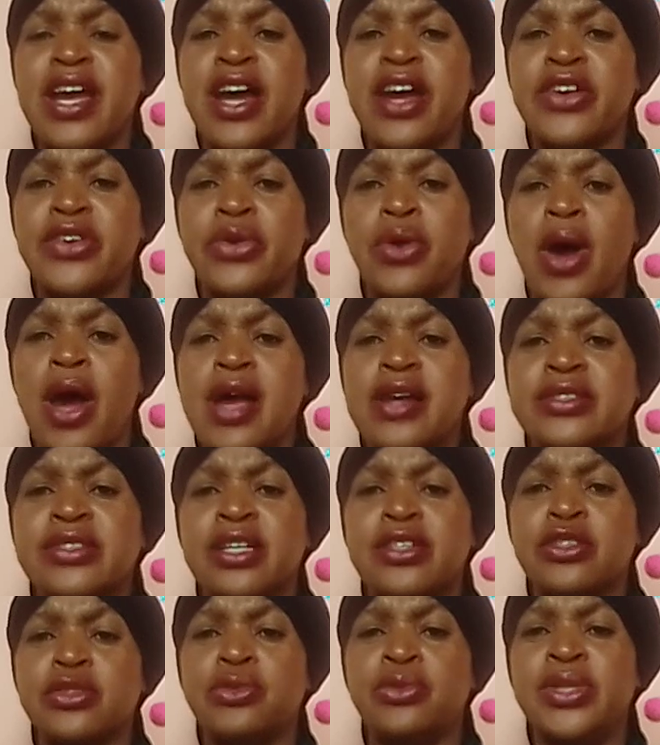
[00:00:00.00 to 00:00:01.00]
yeah, requires
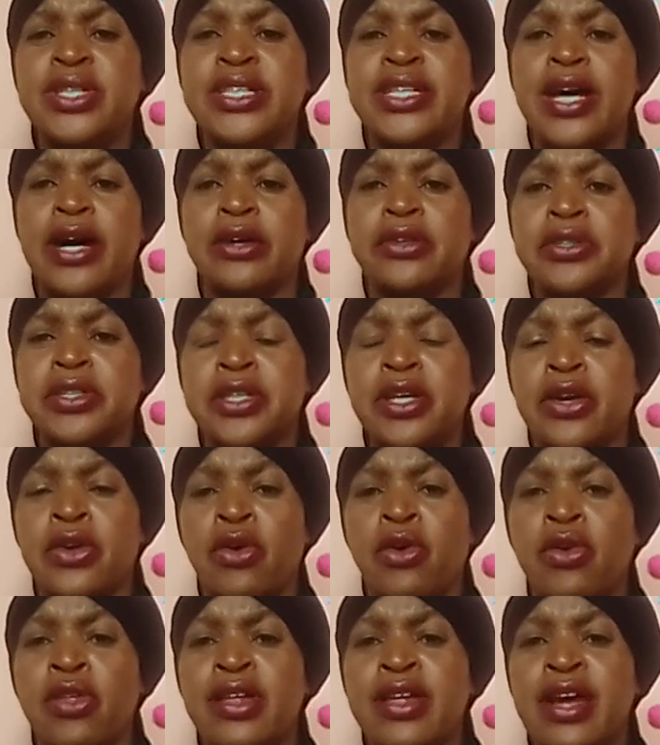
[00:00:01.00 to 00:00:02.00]
us to eat healthy and
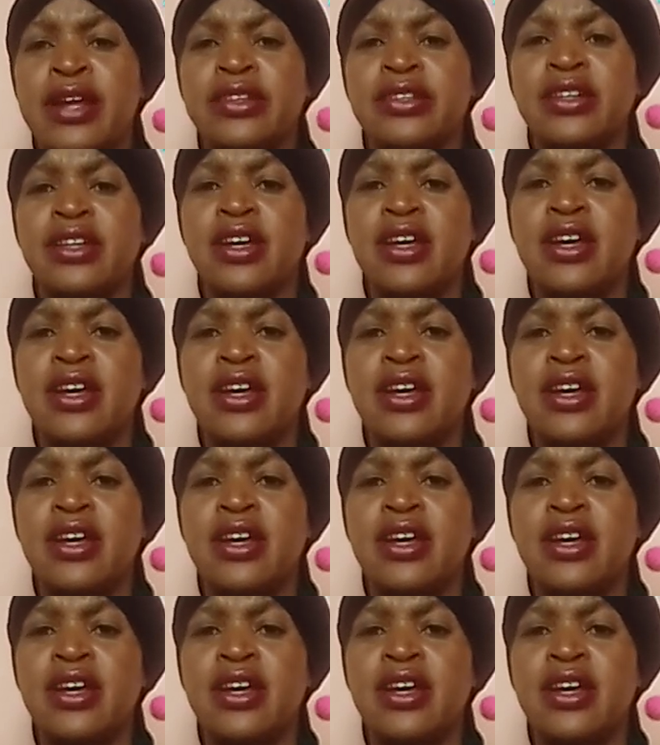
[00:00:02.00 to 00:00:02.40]
all of that,